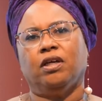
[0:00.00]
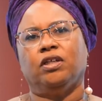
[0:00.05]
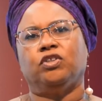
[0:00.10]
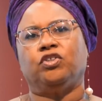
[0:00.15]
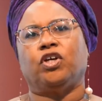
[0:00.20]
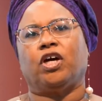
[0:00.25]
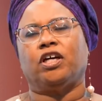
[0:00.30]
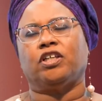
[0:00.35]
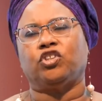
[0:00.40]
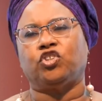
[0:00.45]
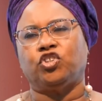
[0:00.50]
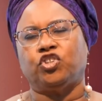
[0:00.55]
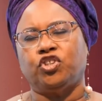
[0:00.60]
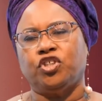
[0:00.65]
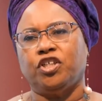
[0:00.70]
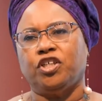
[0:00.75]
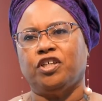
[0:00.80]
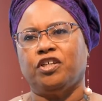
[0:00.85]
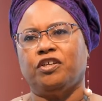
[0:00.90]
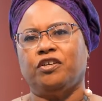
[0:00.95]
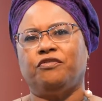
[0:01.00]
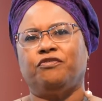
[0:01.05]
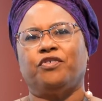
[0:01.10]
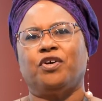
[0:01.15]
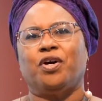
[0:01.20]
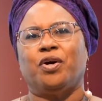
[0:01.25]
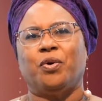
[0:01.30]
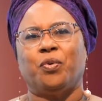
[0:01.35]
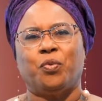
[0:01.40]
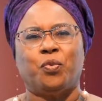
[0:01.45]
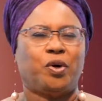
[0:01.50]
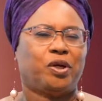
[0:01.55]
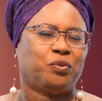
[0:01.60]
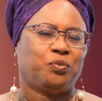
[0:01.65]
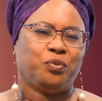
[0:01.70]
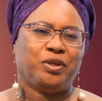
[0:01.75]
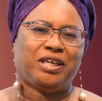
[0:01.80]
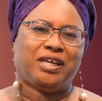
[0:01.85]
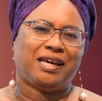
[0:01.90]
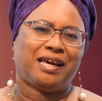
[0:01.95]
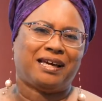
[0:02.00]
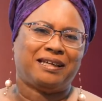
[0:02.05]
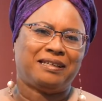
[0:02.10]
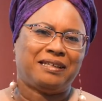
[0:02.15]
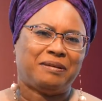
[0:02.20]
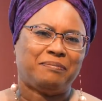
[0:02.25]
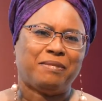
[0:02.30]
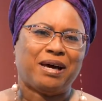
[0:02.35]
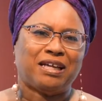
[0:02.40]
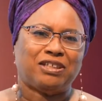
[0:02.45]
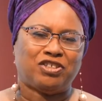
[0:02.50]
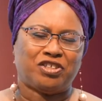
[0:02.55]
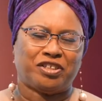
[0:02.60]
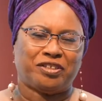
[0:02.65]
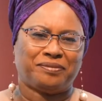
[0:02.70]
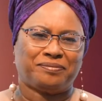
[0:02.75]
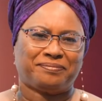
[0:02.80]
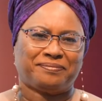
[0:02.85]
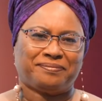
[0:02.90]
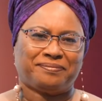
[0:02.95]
to achieve what we can imagine.